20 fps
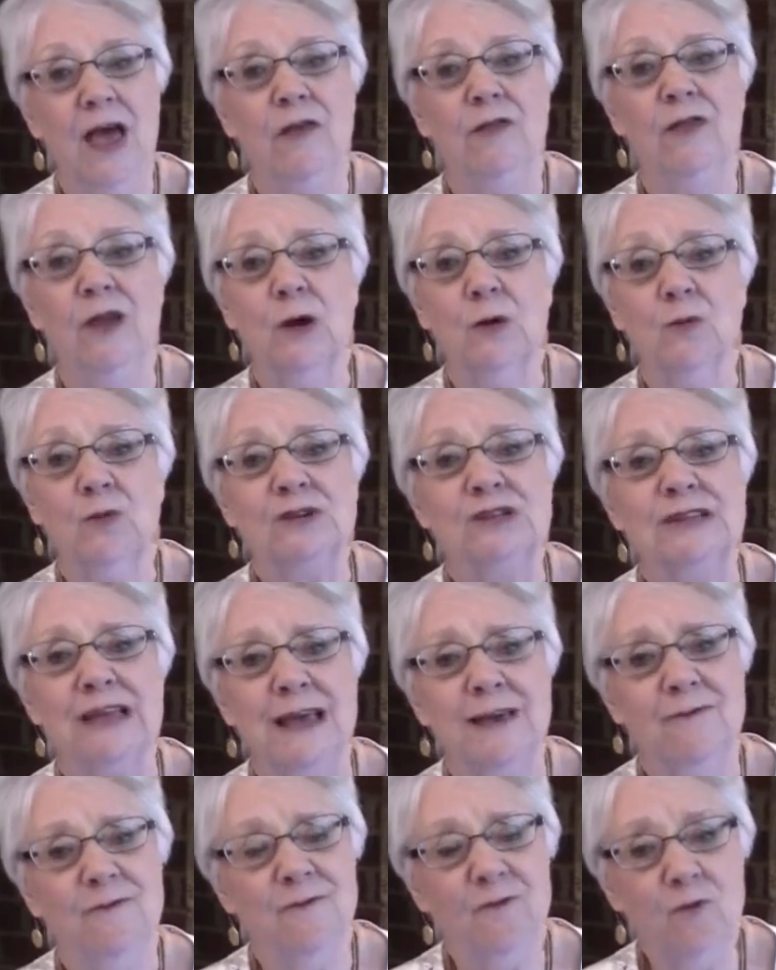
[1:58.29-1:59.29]
there was
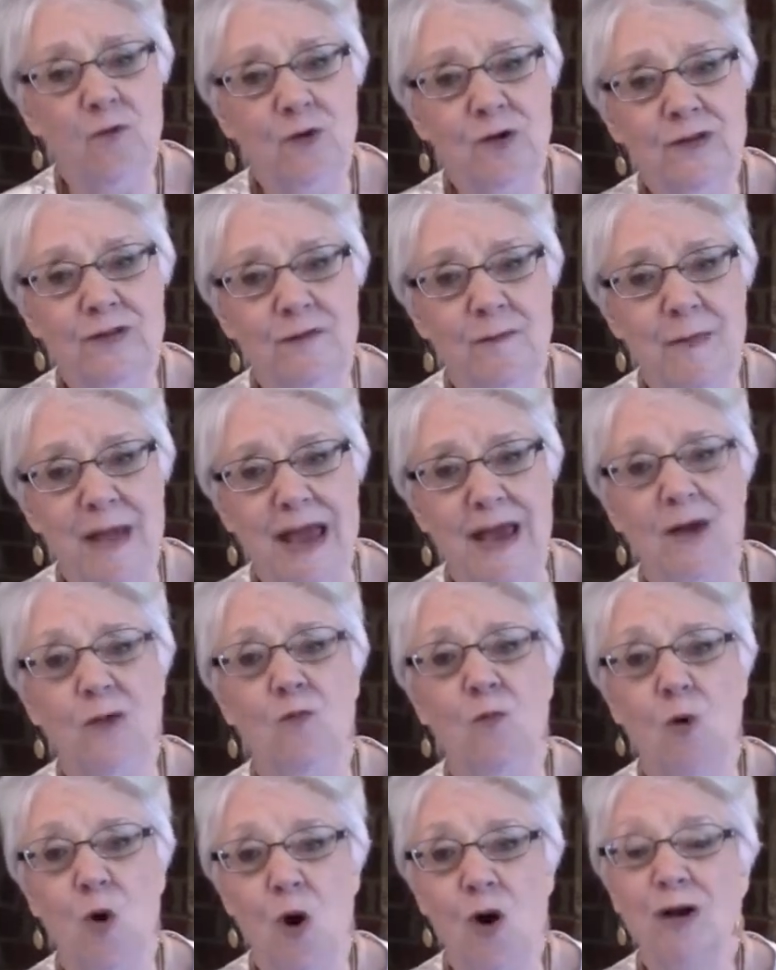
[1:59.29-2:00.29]
a fourth
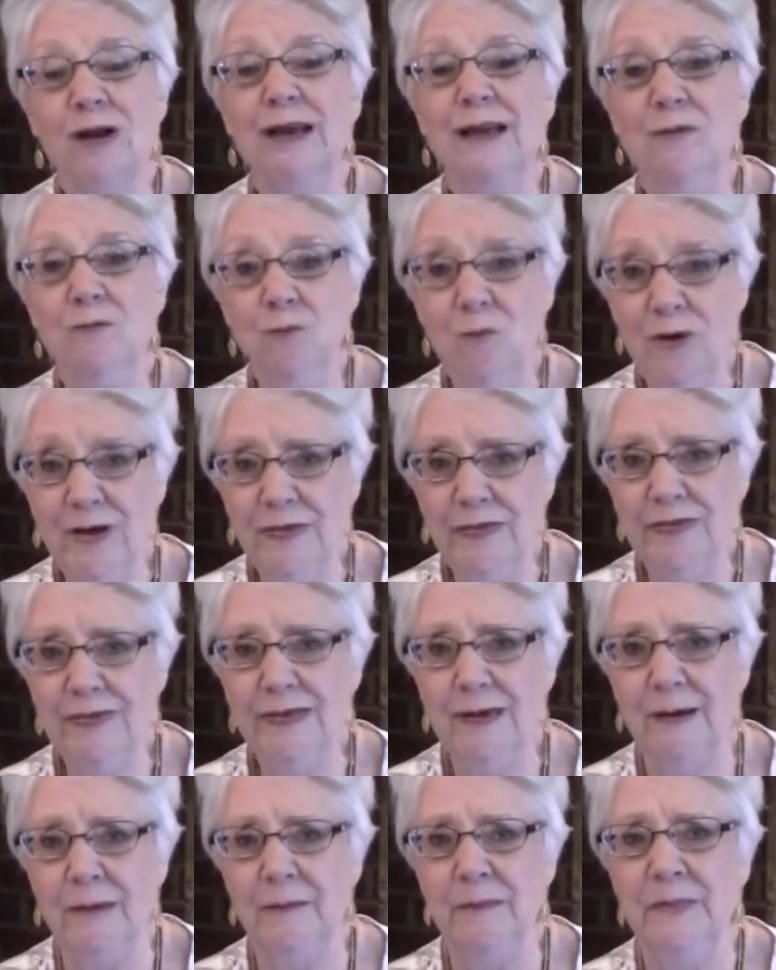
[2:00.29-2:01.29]
man walking with
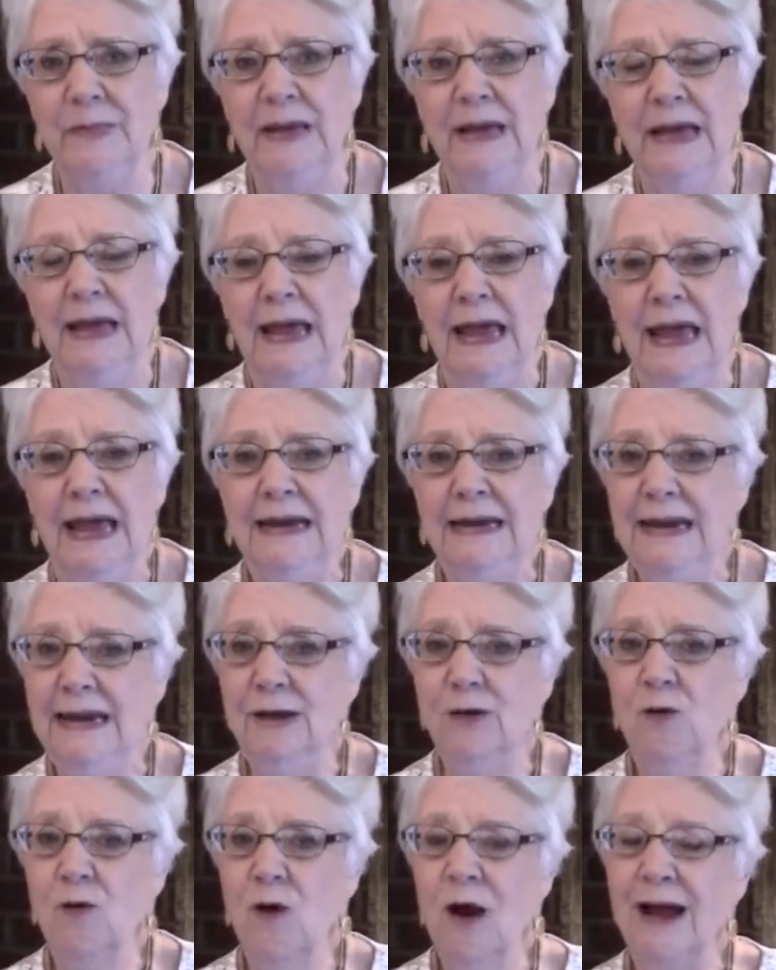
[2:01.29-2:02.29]
them. And
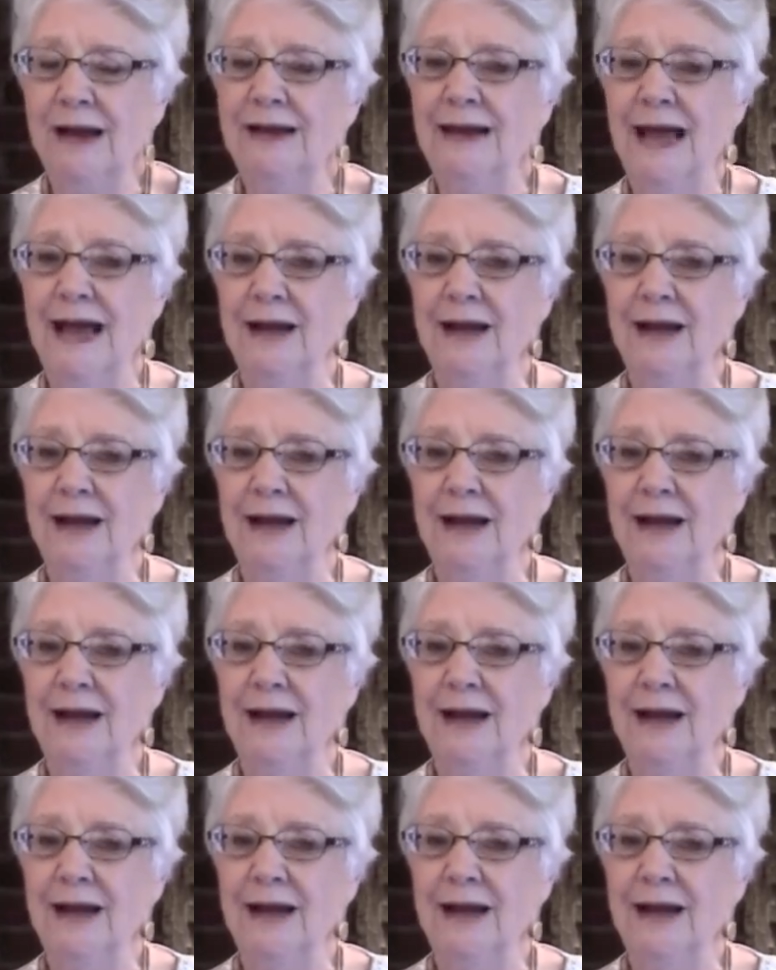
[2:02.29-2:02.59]
he cried